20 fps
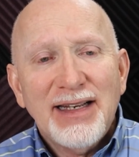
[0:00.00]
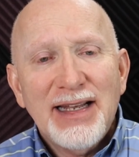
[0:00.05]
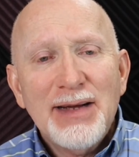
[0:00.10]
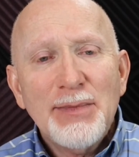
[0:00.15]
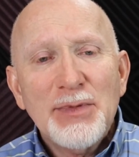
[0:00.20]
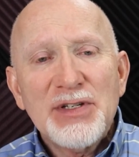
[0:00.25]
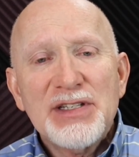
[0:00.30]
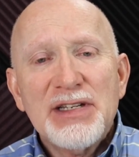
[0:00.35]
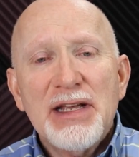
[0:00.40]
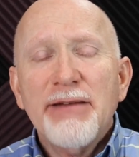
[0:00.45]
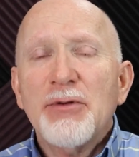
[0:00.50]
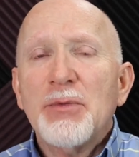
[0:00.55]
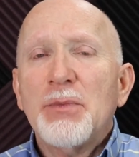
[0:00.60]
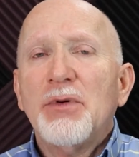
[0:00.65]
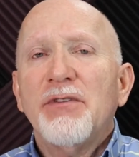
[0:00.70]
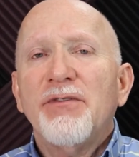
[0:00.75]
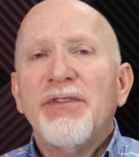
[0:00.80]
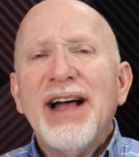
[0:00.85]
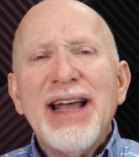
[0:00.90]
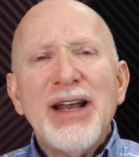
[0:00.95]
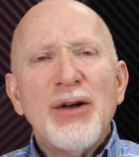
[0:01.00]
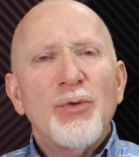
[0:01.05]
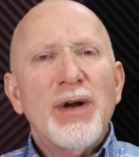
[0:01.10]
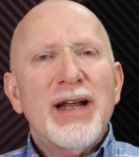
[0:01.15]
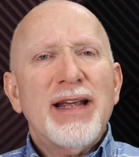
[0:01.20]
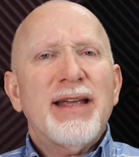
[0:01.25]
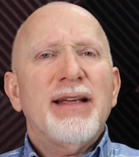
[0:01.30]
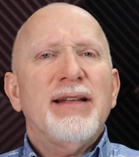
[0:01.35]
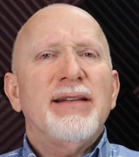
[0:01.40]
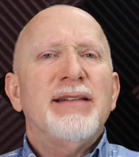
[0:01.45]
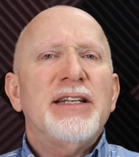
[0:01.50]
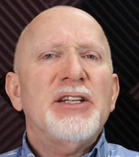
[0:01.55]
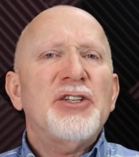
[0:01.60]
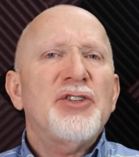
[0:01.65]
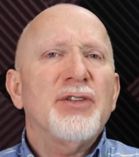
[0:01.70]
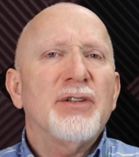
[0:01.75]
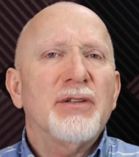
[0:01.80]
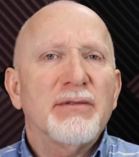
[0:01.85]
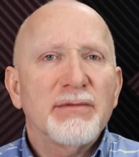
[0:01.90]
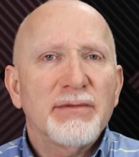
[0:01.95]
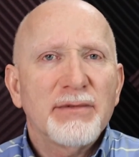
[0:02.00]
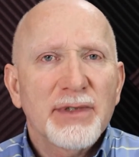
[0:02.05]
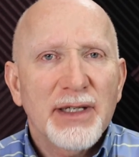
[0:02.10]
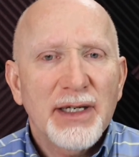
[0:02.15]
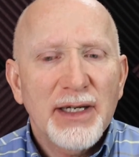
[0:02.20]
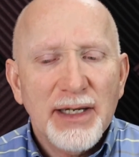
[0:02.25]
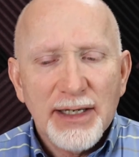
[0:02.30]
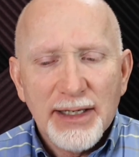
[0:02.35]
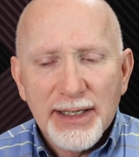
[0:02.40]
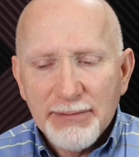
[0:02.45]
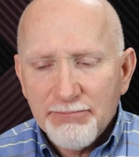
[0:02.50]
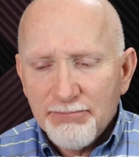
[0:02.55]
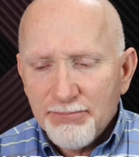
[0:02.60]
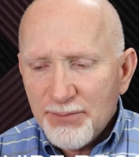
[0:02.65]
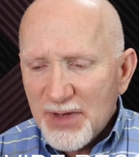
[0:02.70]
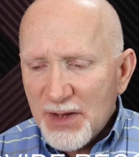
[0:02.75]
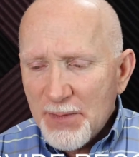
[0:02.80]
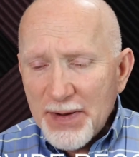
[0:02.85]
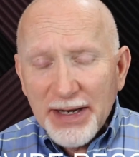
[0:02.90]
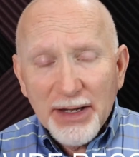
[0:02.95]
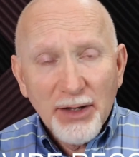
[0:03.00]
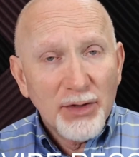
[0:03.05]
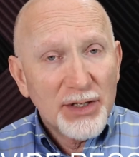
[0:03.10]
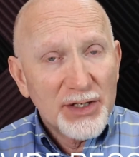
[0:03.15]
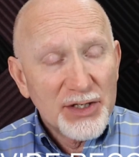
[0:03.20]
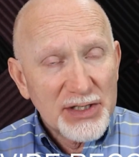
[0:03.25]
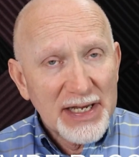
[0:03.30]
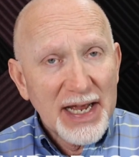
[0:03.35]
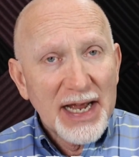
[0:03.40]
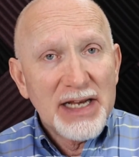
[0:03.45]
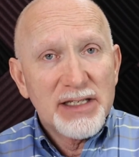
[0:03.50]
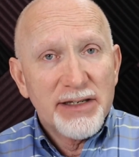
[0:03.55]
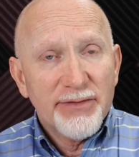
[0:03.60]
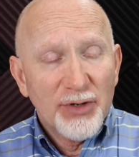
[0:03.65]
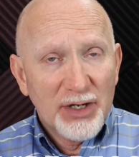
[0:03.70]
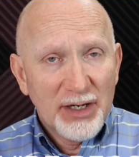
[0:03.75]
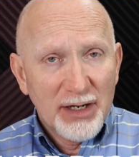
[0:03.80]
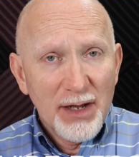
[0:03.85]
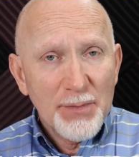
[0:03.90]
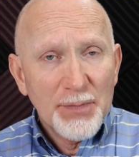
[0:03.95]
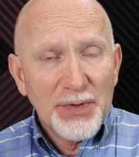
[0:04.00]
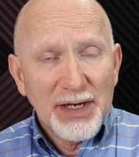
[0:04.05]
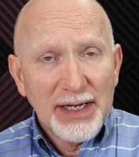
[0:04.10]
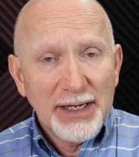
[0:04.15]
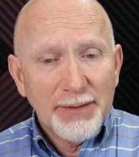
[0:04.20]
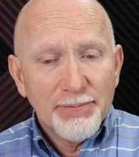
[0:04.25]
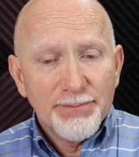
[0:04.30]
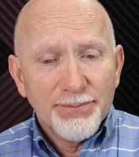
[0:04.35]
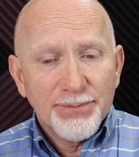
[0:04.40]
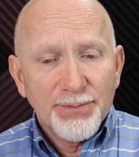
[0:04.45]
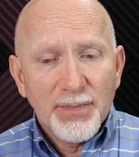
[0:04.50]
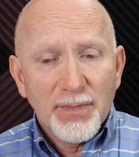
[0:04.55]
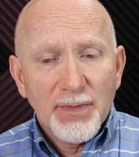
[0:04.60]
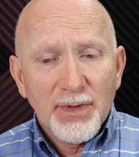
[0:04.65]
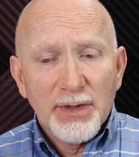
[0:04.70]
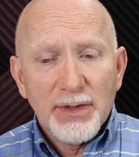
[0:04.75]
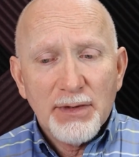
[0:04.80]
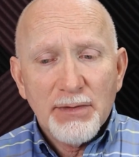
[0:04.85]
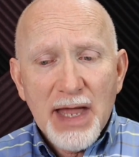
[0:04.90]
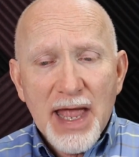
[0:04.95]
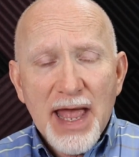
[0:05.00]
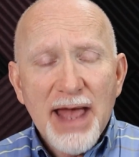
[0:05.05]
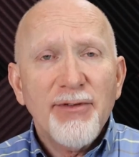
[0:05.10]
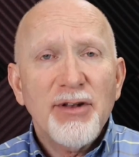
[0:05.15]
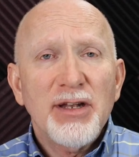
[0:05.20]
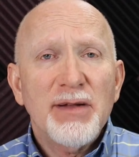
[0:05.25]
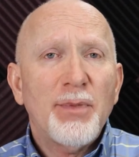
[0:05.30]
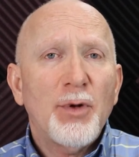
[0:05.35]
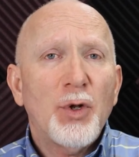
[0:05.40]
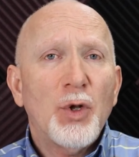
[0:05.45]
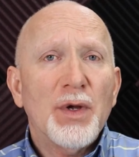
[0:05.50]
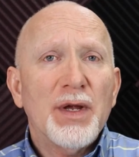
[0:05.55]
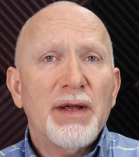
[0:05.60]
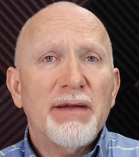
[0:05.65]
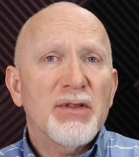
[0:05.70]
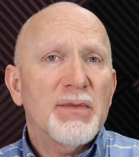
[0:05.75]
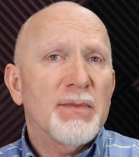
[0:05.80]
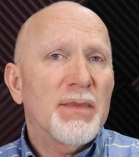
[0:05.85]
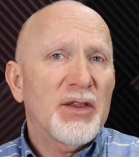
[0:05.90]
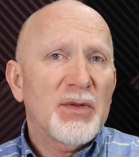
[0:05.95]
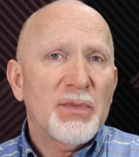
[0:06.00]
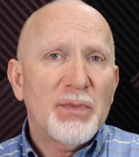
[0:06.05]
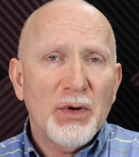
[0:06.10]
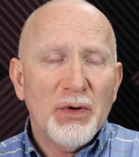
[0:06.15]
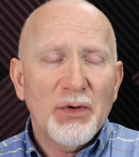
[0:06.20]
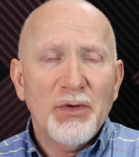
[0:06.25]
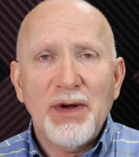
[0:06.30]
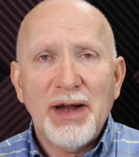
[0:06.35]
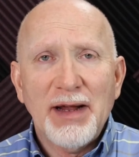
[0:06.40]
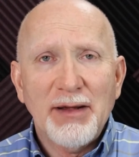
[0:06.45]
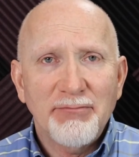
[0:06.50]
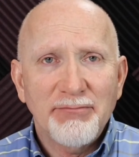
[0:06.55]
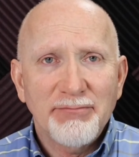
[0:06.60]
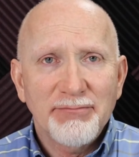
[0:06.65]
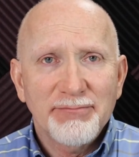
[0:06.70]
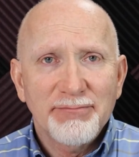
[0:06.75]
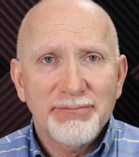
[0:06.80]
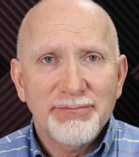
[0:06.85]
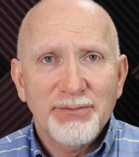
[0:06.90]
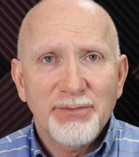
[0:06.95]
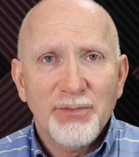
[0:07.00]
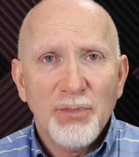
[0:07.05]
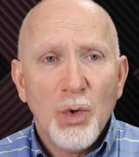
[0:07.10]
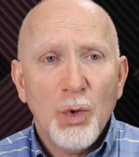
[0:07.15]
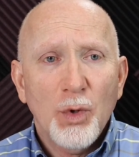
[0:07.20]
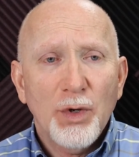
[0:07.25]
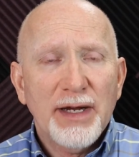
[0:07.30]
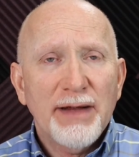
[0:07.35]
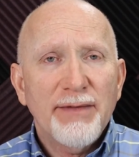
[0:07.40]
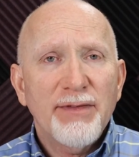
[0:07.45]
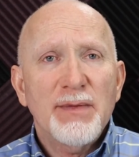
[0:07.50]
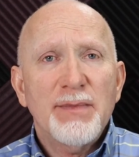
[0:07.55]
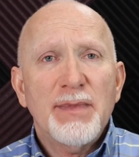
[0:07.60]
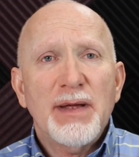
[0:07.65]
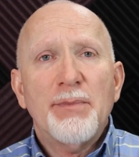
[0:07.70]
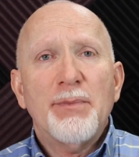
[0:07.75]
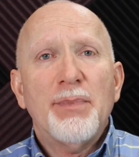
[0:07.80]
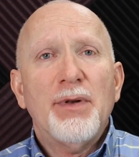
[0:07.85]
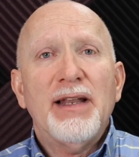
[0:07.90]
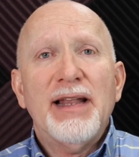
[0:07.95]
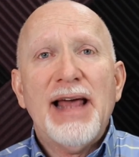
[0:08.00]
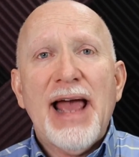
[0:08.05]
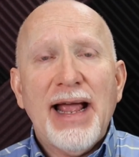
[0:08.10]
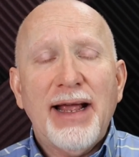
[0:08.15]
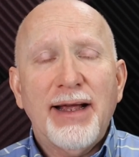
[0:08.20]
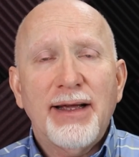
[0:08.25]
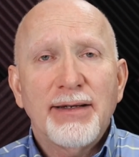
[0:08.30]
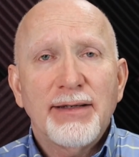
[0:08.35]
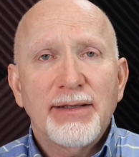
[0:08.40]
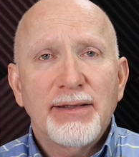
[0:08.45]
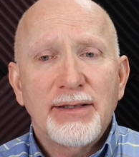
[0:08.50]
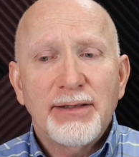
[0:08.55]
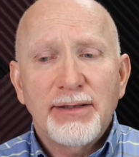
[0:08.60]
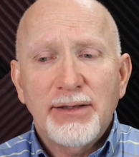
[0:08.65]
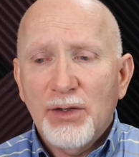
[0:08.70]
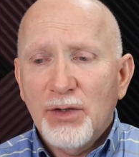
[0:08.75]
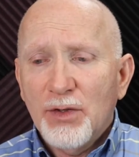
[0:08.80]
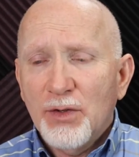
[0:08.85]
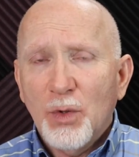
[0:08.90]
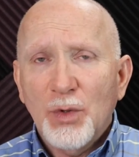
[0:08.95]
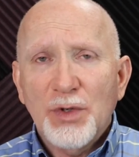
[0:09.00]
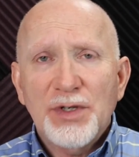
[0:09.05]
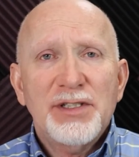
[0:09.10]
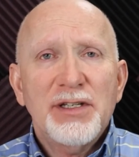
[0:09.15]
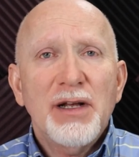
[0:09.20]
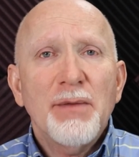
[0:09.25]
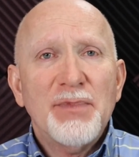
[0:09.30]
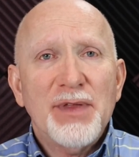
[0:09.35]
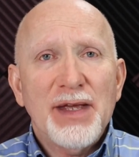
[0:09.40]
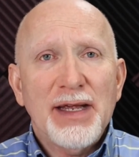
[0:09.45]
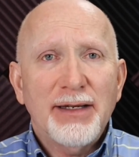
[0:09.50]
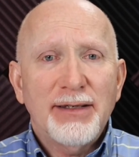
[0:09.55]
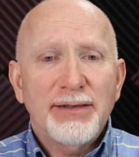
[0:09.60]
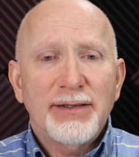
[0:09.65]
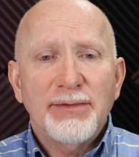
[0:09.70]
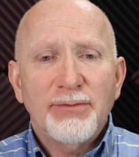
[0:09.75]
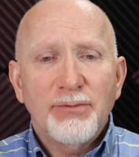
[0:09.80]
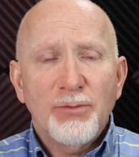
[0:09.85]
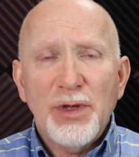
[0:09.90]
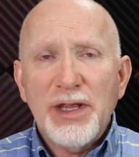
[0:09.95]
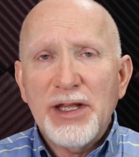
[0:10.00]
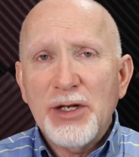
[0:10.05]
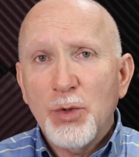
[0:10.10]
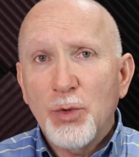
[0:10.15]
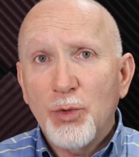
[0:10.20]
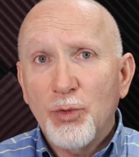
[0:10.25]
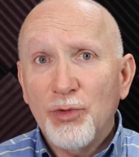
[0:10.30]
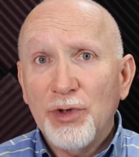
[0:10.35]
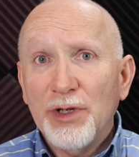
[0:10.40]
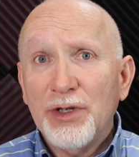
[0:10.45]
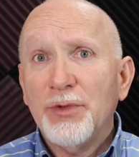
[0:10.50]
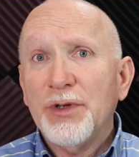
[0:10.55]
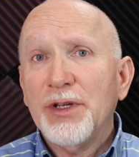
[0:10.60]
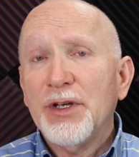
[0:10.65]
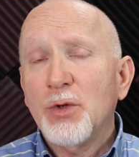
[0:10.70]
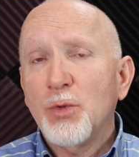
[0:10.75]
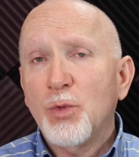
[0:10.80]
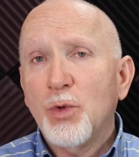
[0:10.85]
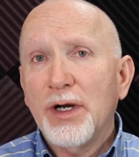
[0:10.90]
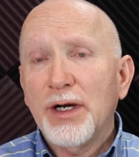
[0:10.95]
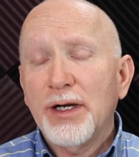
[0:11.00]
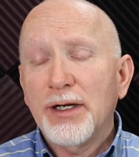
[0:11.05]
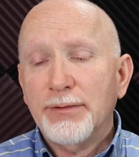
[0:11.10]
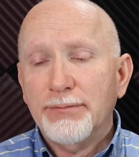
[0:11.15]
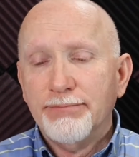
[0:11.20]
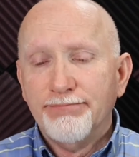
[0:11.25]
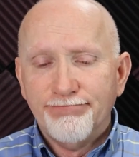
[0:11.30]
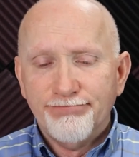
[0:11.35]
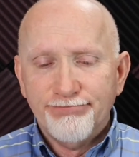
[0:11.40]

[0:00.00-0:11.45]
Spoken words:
Number 7, provide recognition. Depending on the size of your company, have an Employee of the Month program, or give them a plaque or something when they do really, really good work.